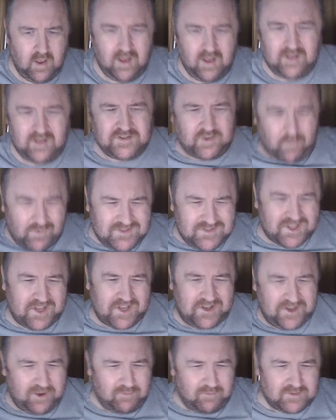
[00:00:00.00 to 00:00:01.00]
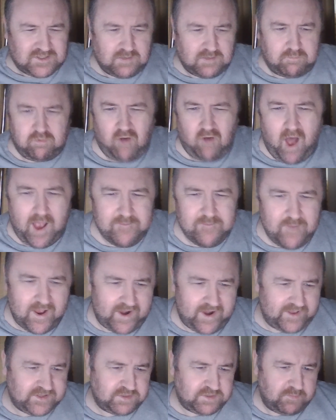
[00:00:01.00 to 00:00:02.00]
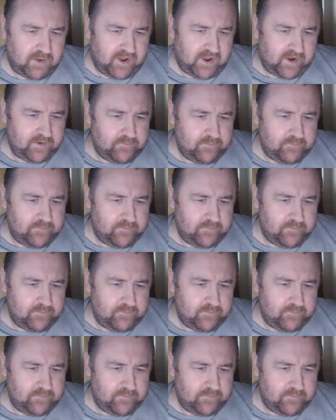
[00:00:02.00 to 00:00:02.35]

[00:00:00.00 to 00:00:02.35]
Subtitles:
So what's the deal with supply management?